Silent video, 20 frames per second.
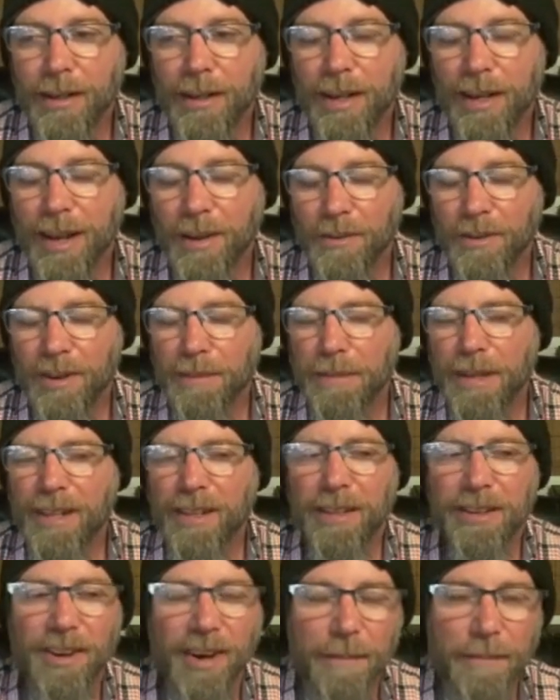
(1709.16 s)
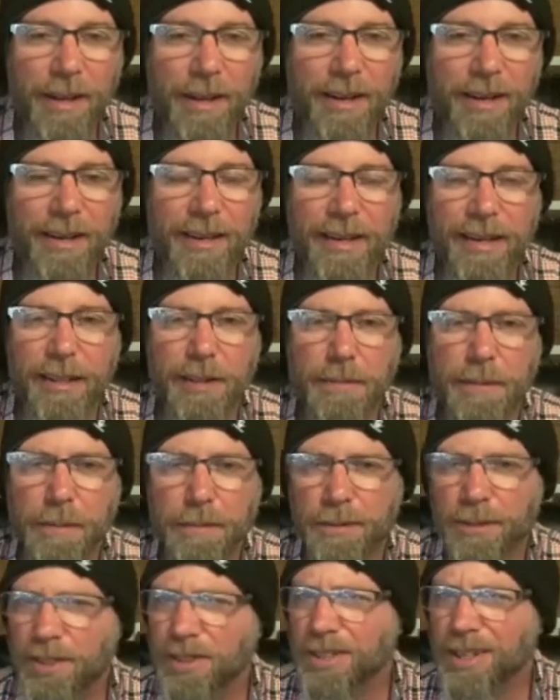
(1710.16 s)
and I want to be clear, I'm not against
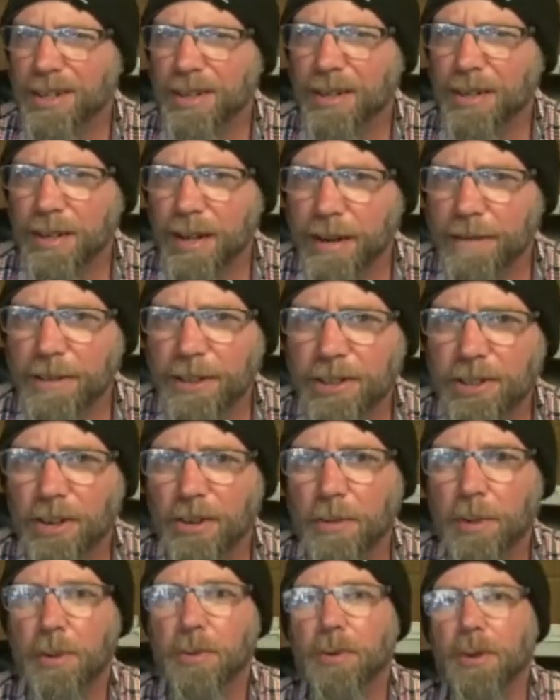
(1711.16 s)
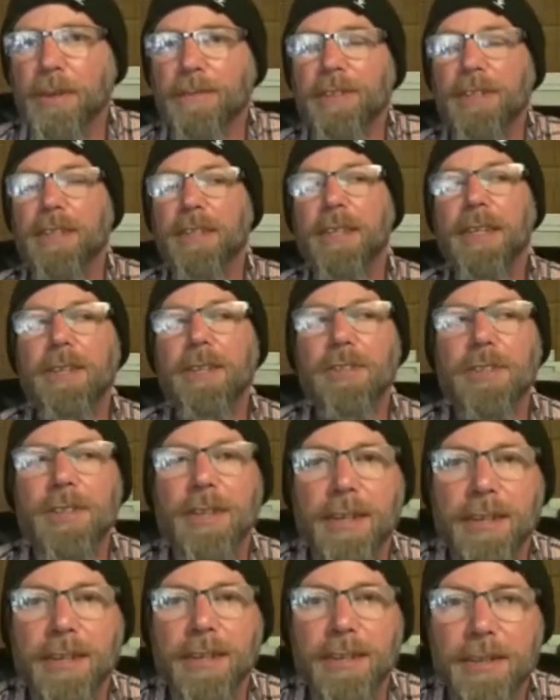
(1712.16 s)
people studying knife disarming or even
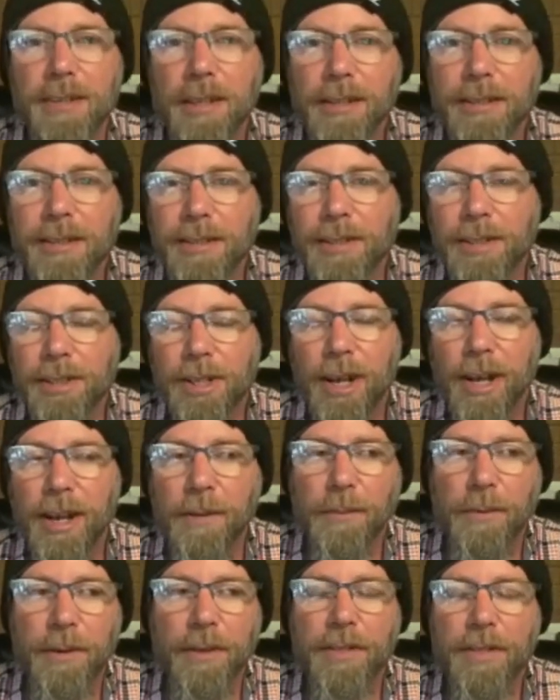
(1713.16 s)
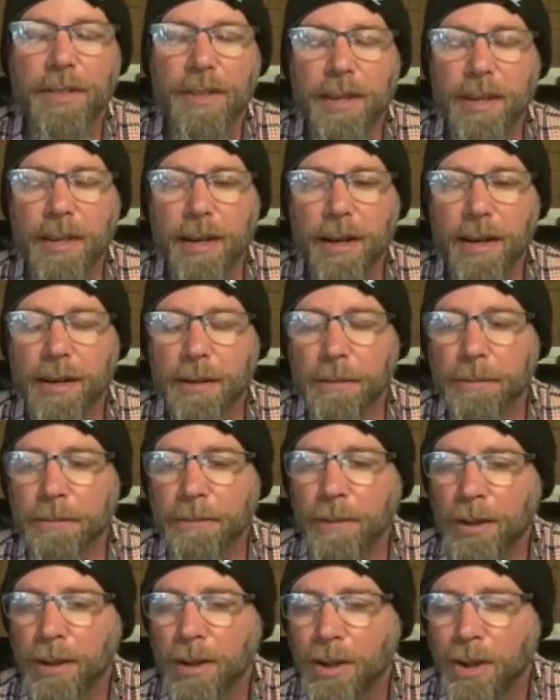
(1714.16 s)
teaching it, as long as it's taught with the, um,
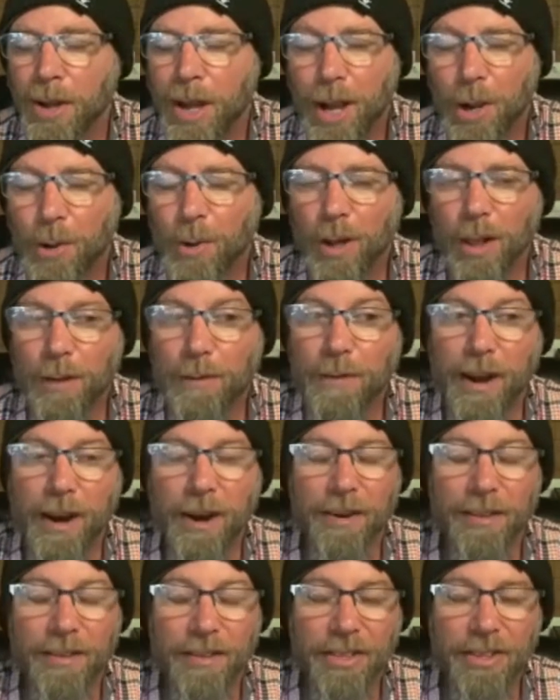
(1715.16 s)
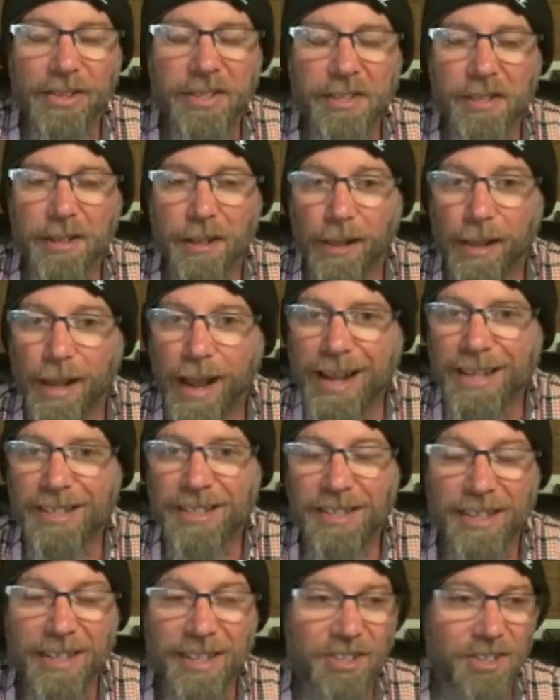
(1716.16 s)
qualifier that this is a
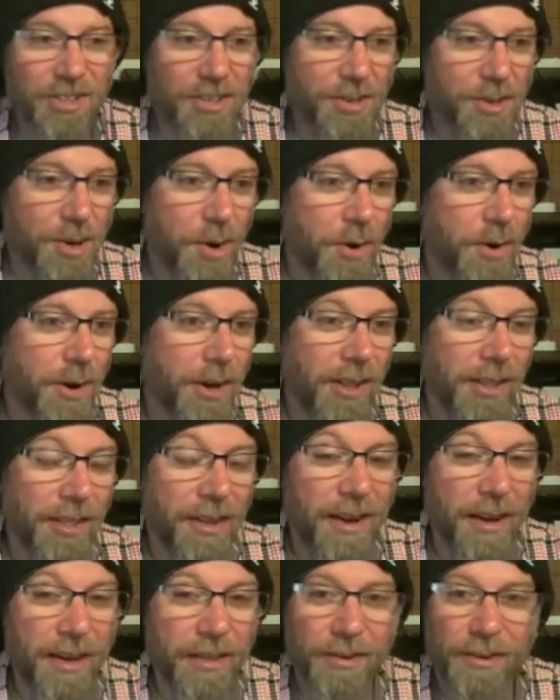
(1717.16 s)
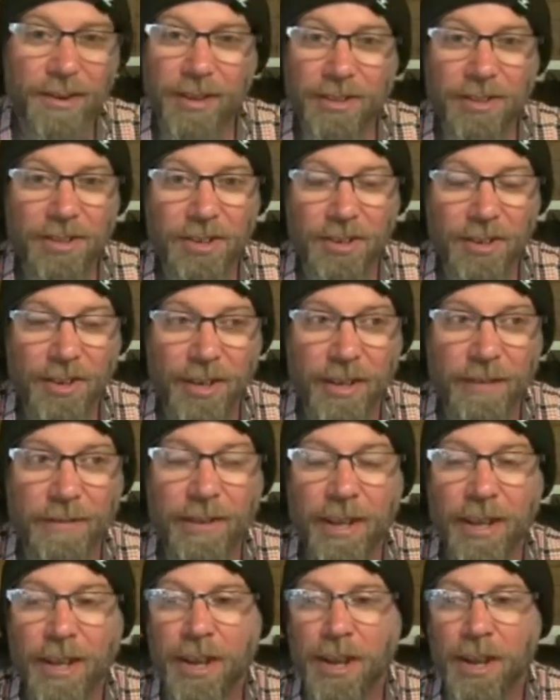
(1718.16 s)
last ditch, no all other alternative.
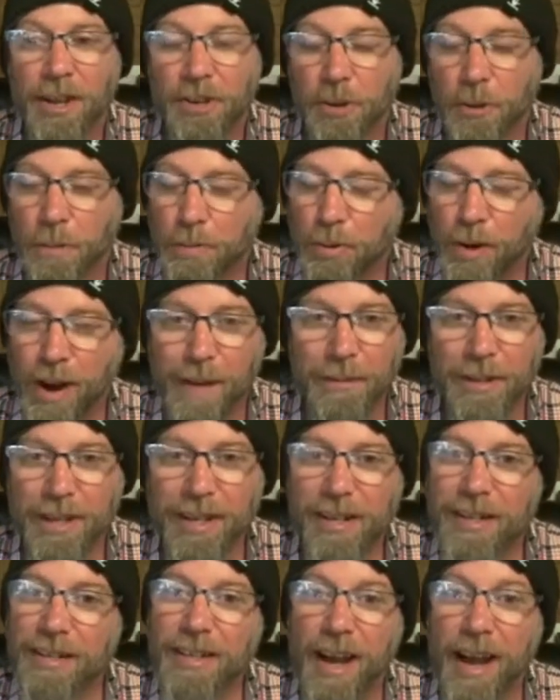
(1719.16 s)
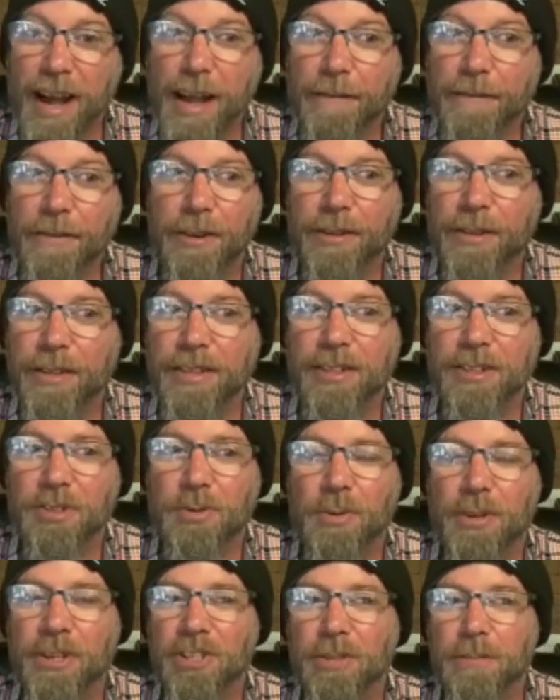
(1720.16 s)
You're probably going to die if you're in this
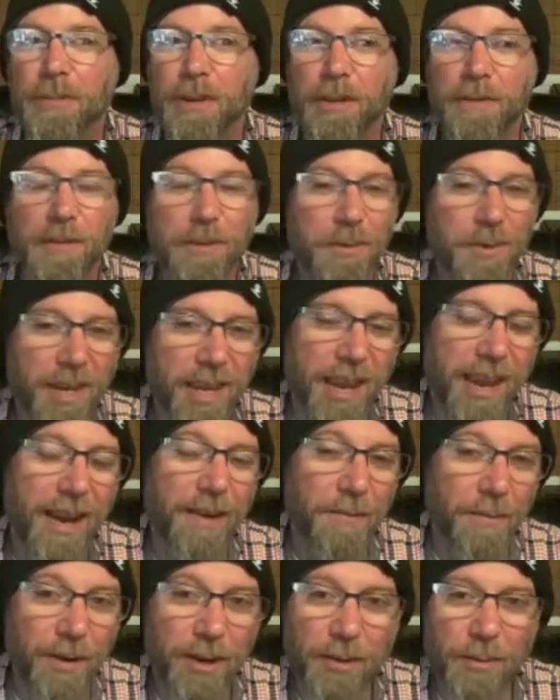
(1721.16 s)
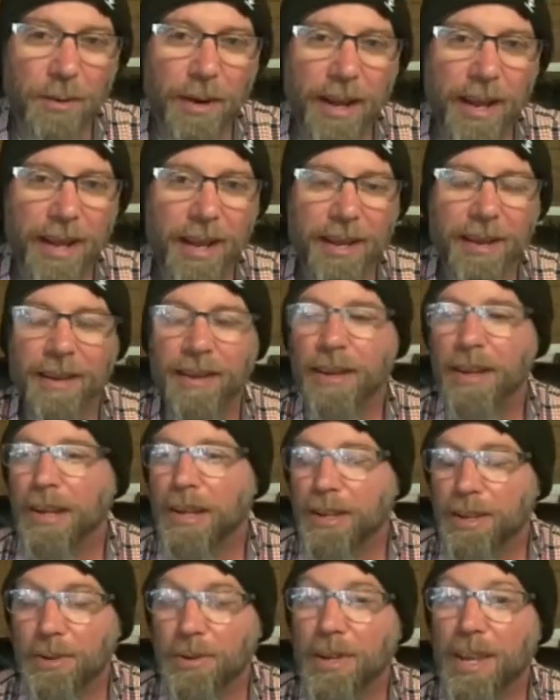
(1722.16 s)
situation, but if you can't run away,
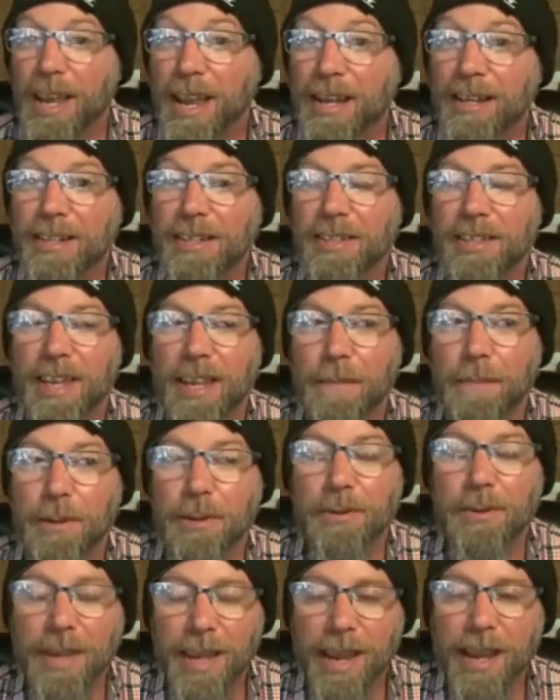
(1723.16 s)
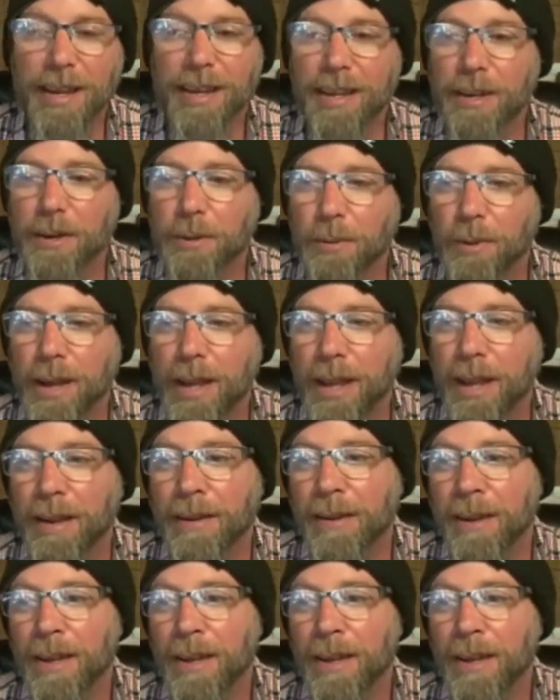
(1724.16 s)
you can't escape, you can't get away,